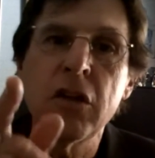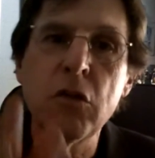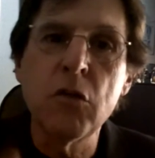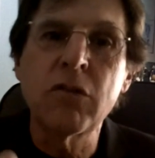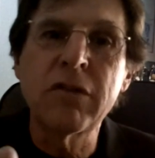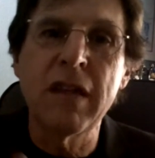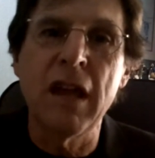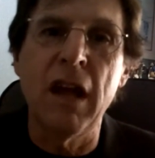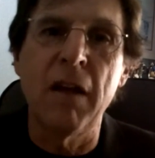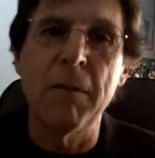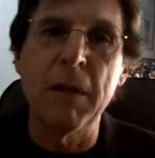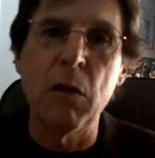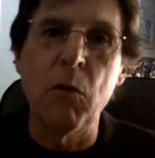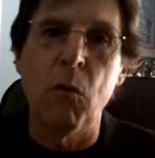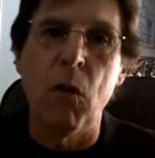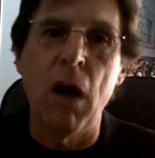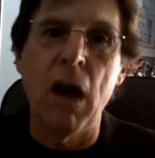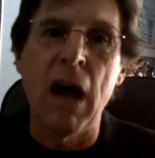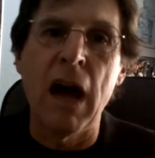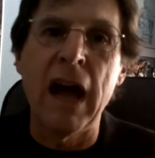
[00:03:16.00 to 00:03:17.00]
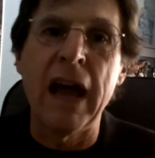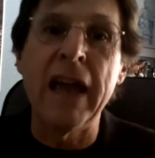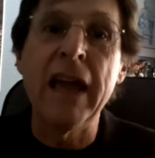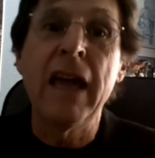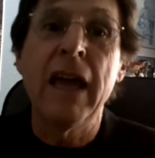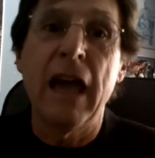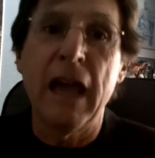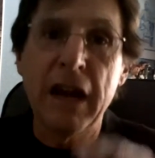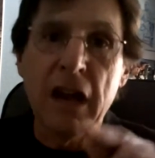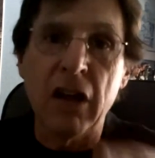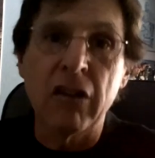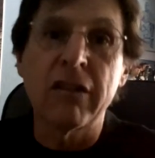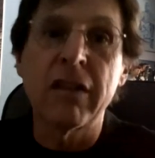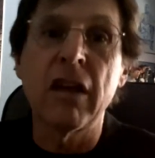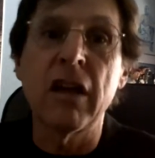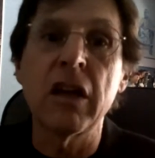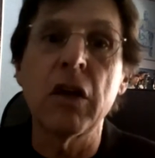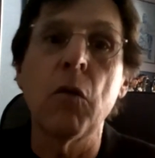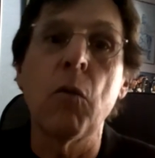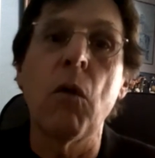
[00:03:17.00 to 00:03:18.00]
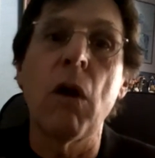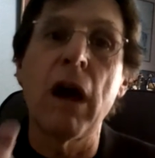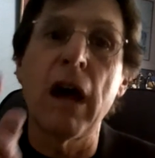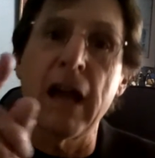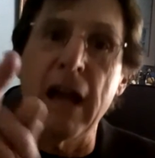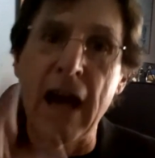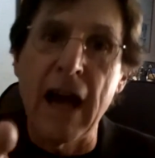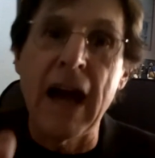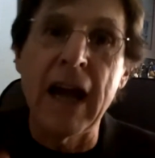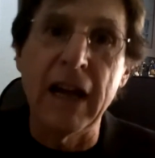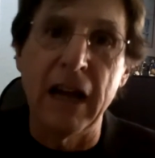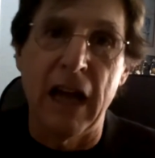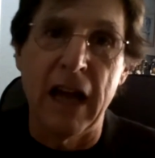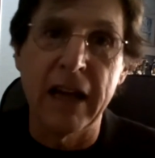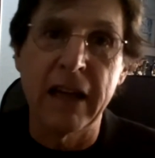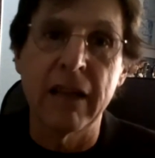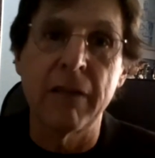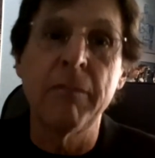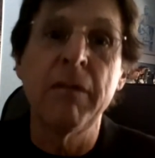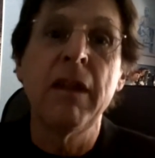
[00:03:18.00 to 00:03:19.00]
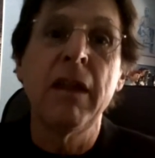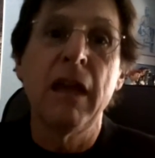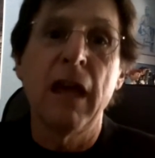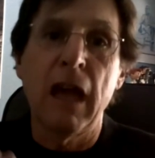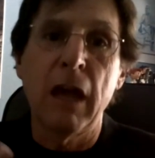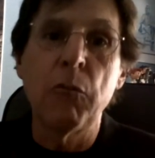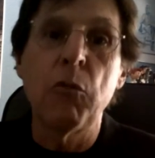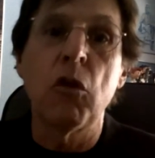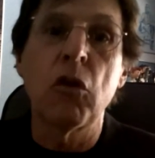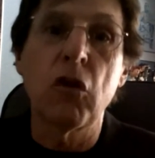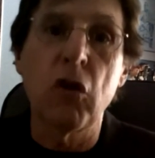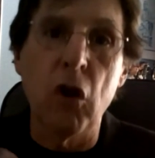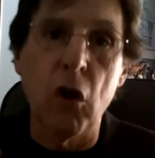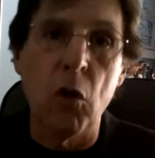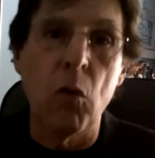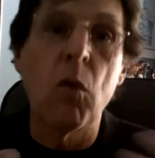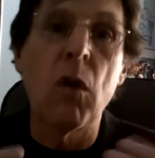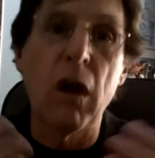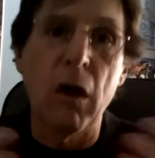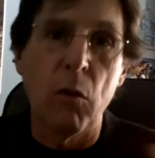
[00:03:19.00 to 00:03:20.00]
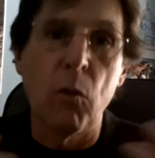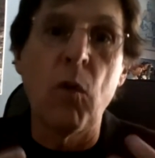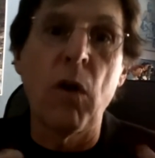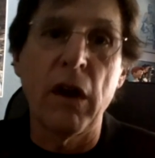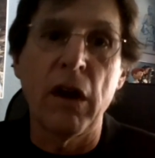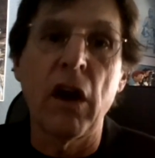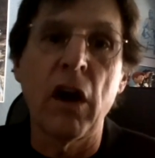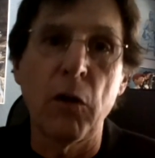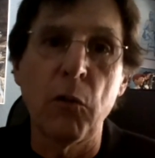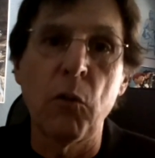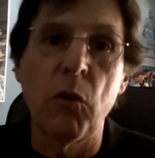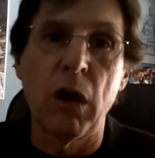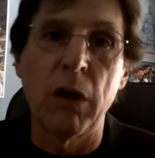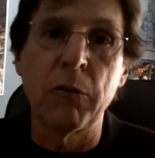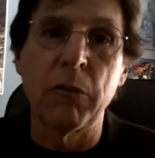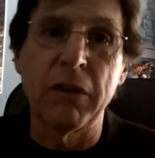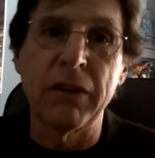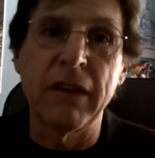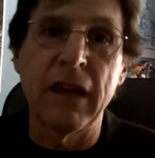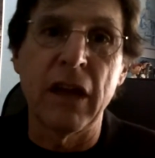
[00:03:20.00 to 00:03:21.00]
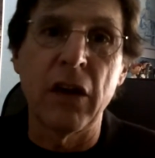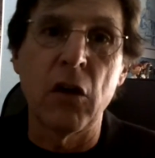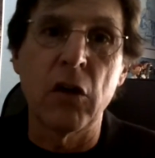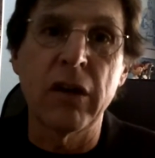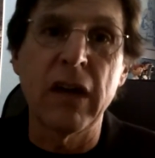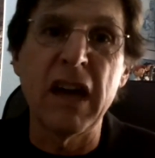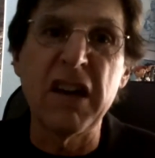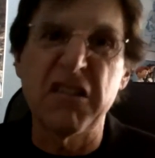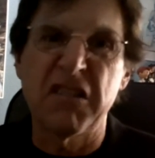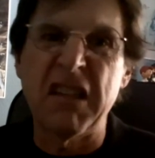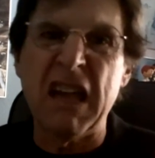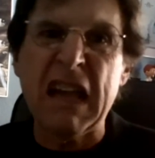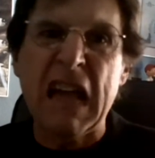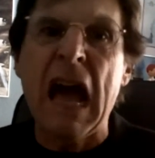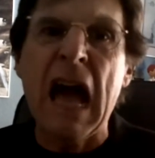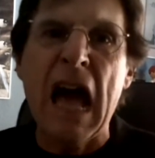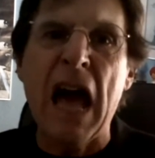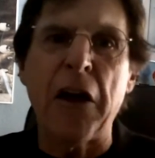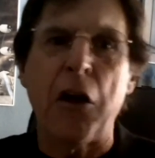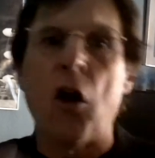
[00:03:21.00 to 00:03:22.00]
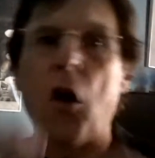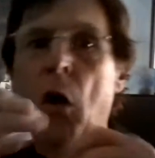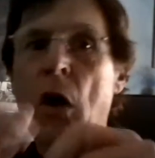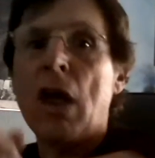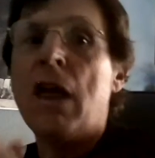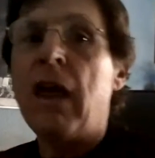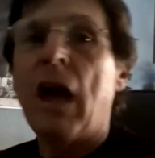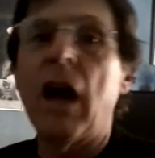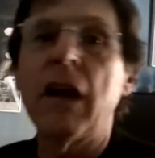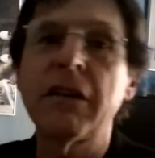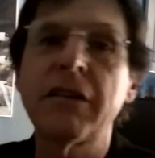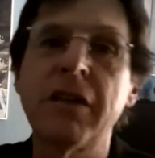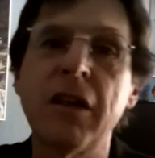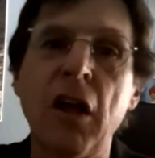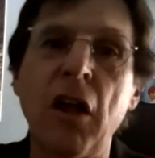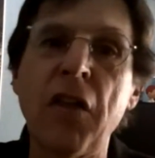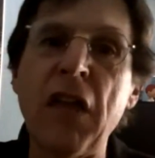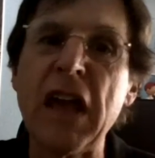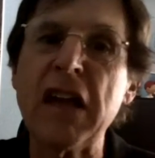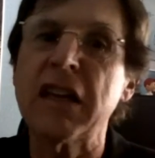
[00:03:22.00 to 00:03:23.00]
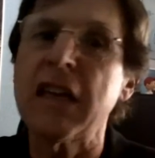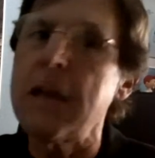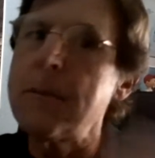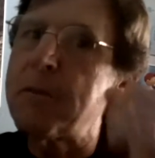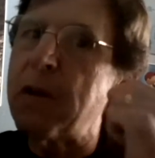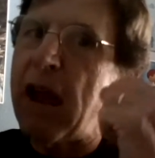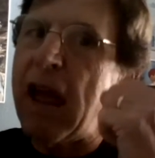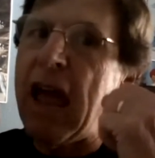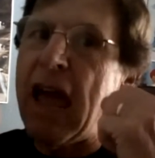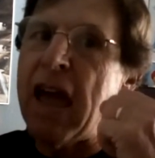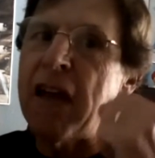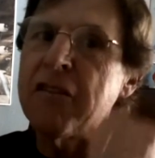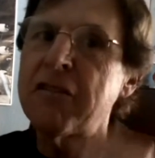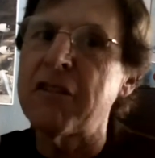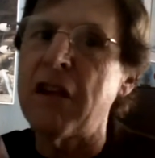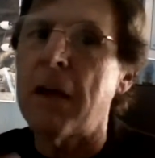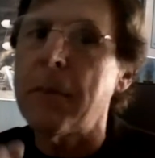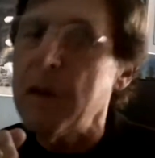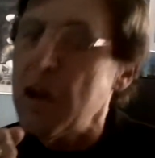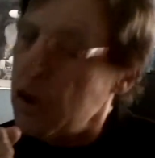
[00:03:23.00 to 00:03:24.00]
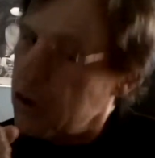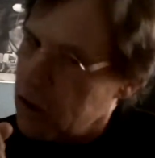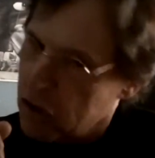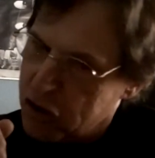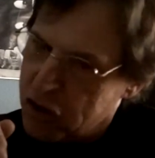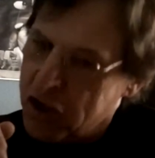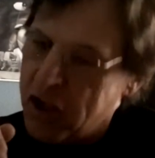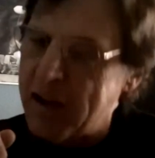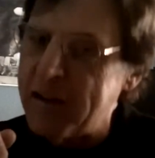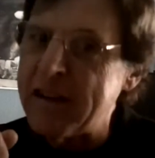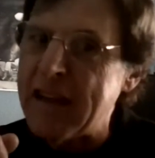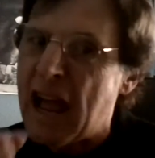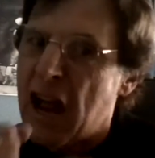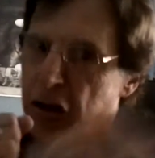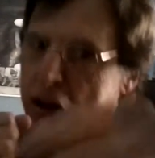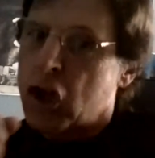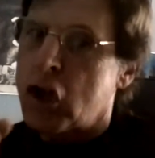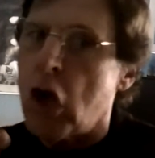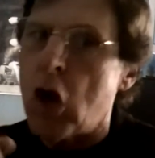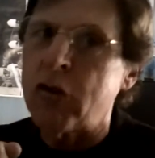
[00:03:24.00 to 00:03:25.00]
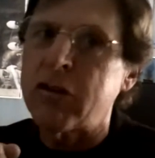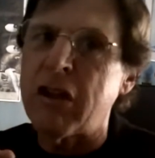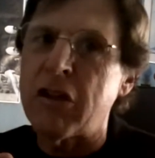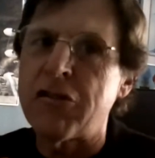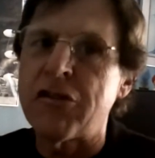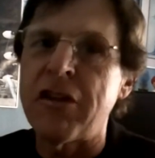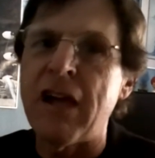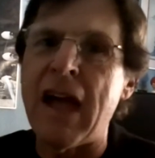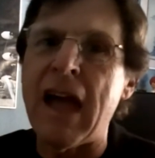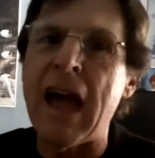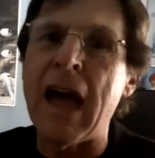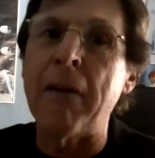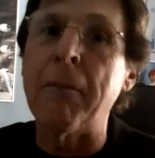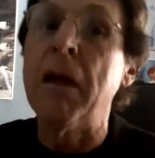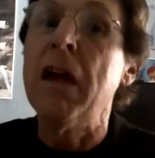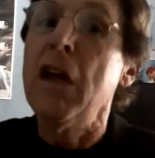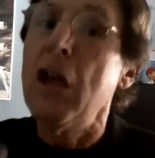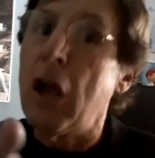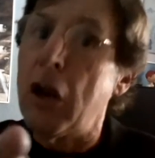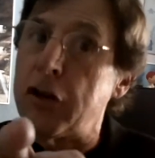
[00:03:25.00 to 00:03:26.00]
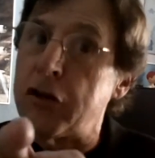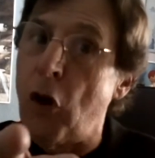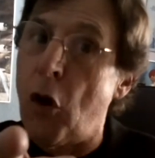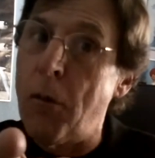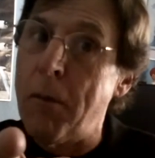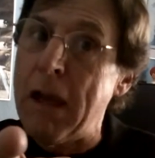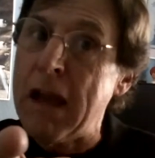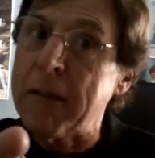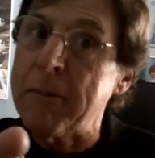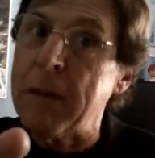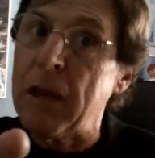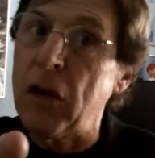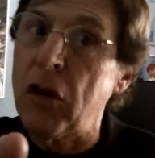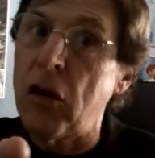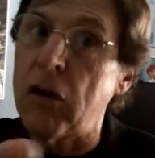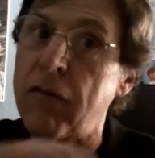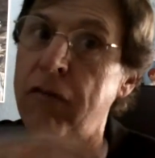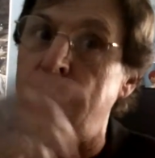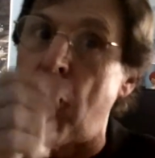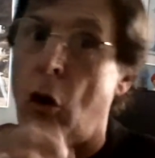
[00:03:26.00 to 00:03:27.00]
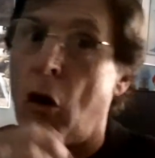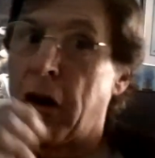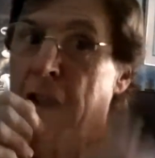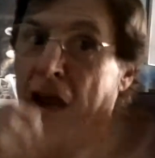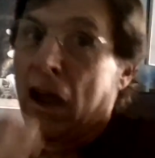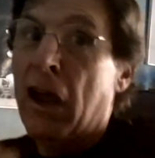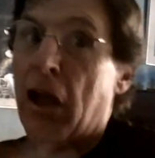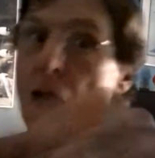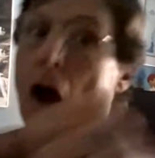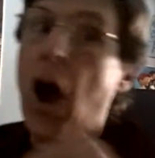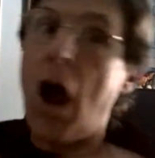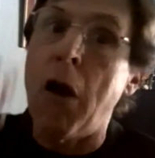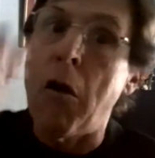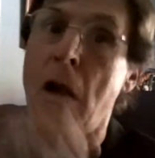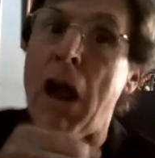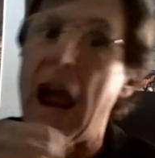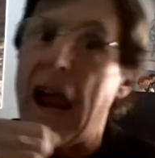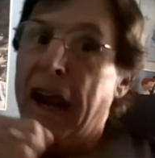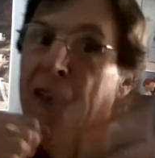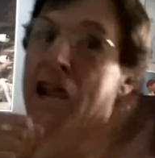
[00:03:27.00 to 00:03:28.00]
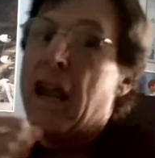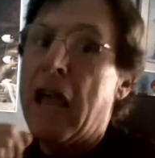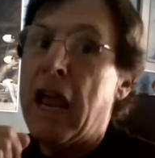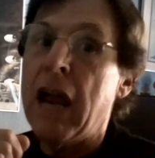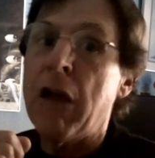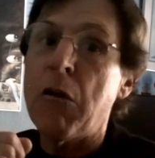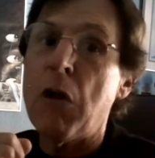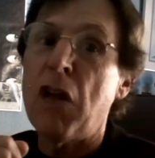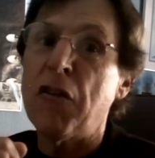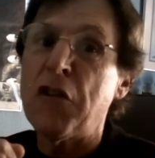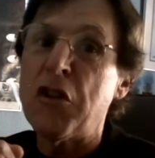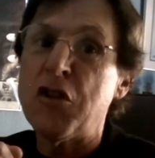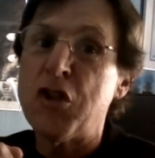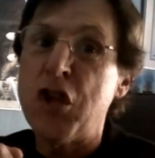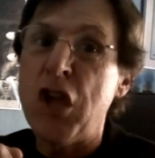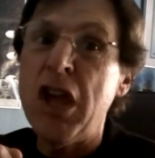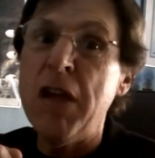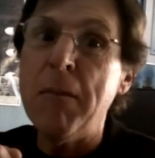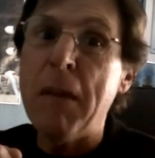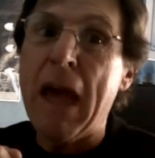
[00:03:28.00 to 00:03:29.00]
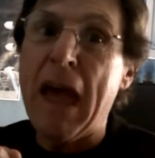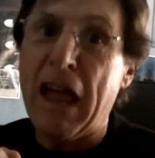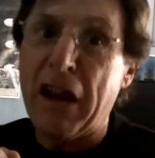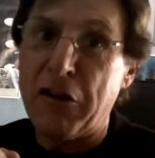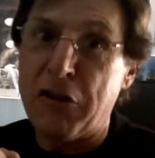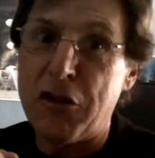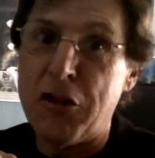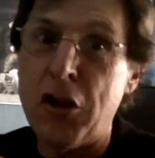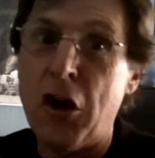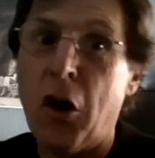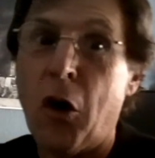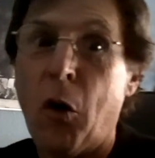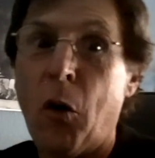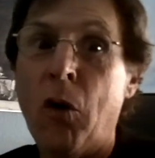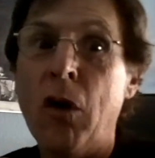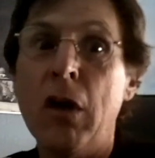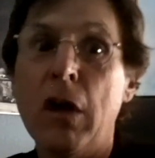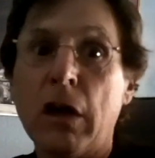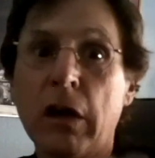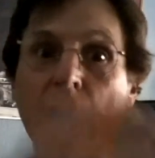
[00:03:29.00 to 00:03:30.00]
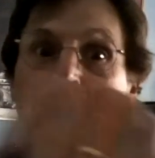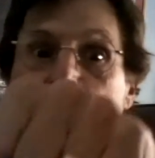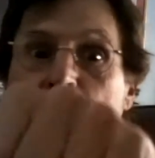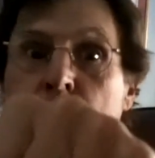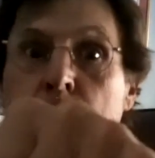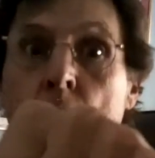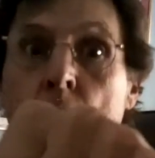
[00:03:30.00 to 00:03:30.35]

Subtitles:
you tell me why, and I'll tell you why I like him, and we'll go one-on-one with that, okay? Cigano! Until then, keep your hands up, your chin down, shoot the jab, and don't make me look for you. All right, here on the G-Man Show, let's